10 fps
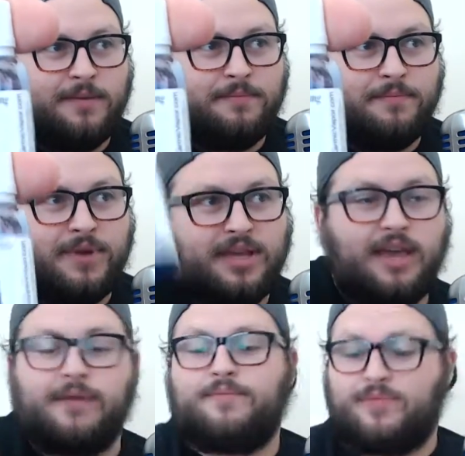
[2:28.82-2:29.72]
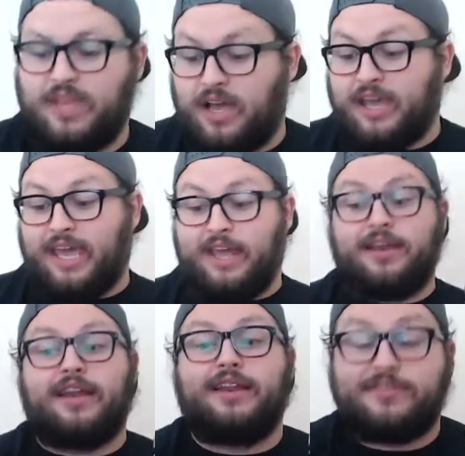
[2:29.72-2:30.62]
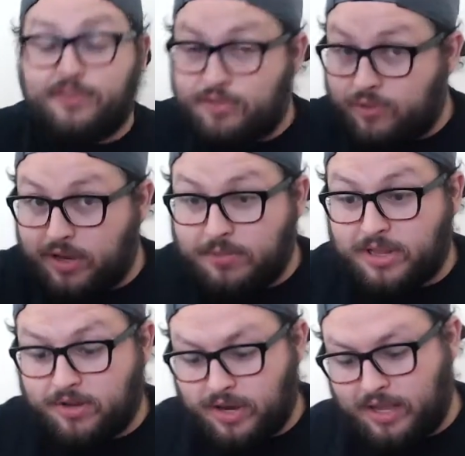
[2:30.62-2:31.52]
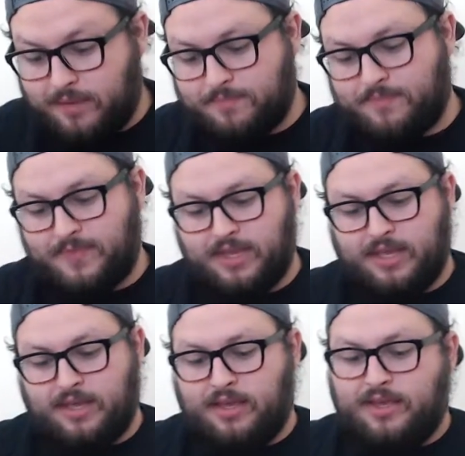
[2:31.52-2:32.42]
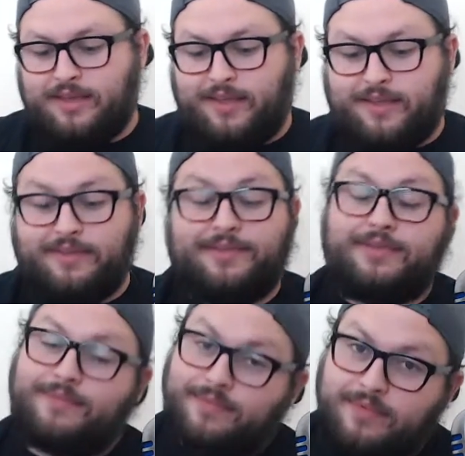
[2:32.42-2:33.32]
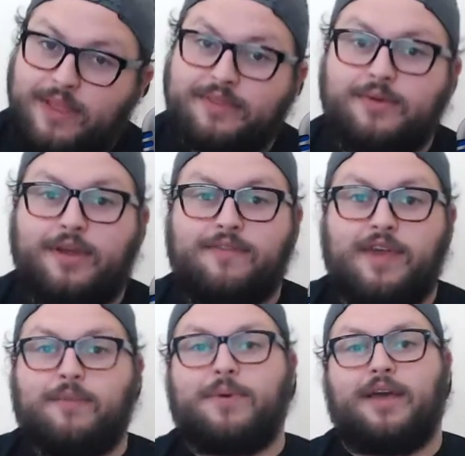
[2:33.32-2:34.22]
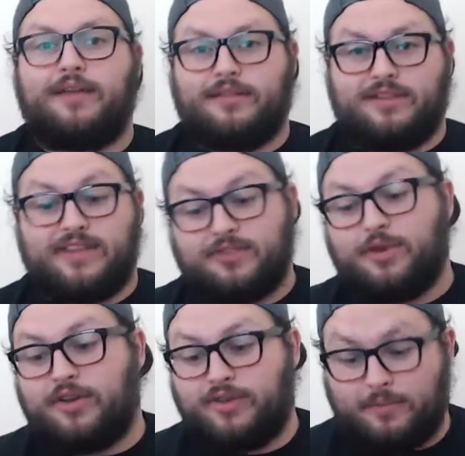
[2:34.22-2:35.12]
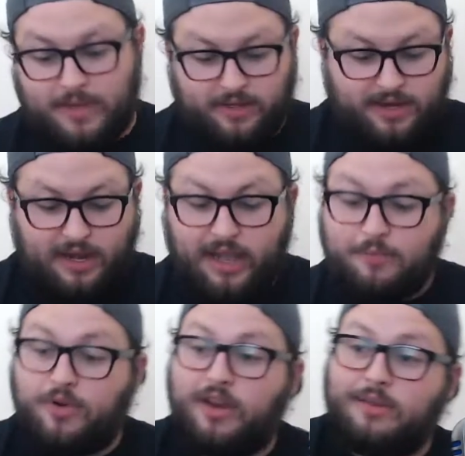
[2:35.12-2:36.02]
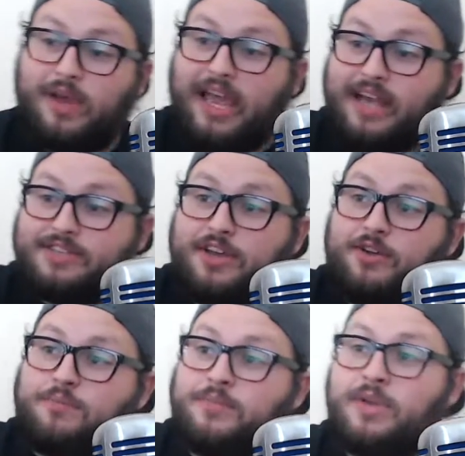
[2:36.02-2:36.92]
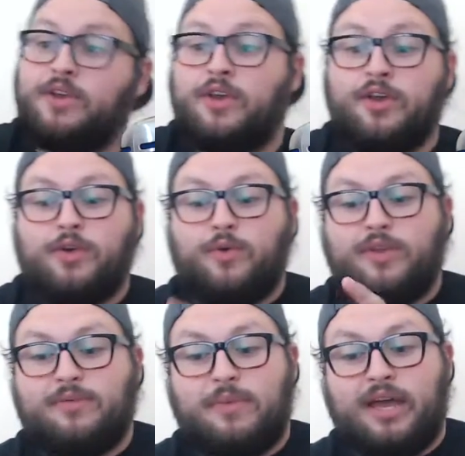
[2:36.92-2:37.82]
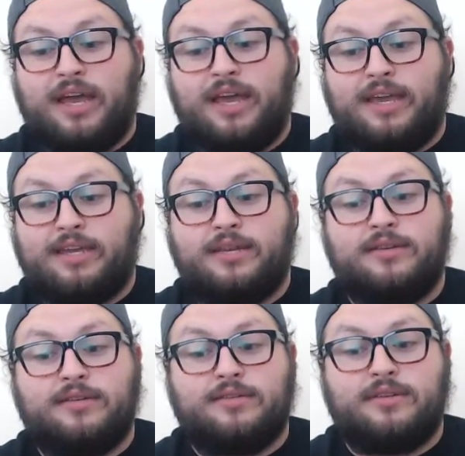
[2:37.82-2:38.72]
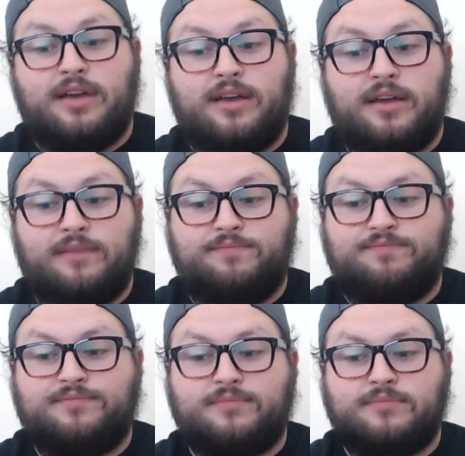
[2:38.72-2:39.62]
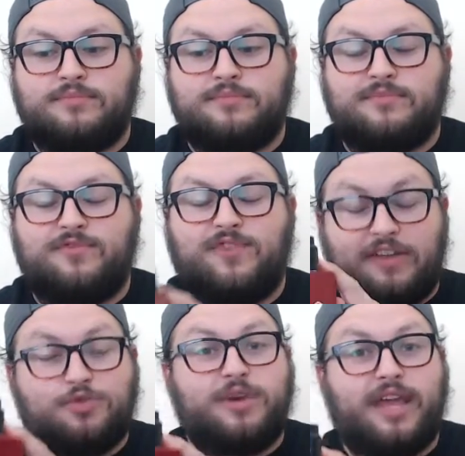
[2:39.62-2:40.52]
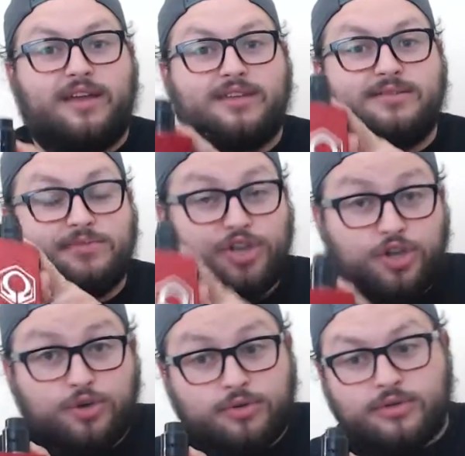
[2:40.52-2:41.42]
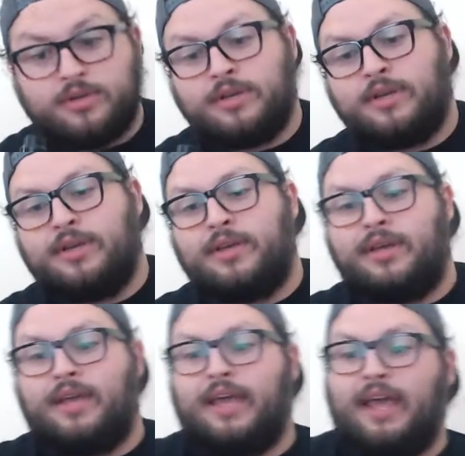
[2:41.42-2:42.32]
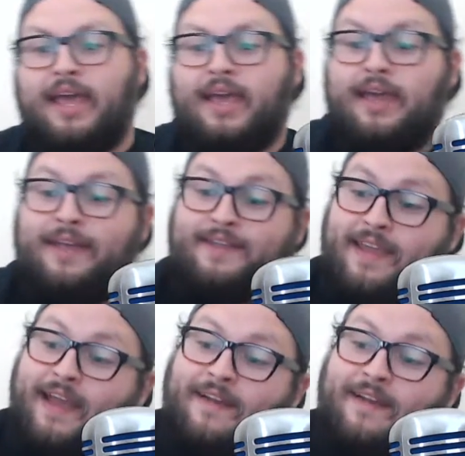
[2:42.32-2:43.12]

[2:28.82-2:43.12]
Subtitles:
But yeah, again, it is a 3 milligram because that's what I vape at. At least that's what I drip at. And I'm running my Hexome with my 528 Customs Goon. And yeah,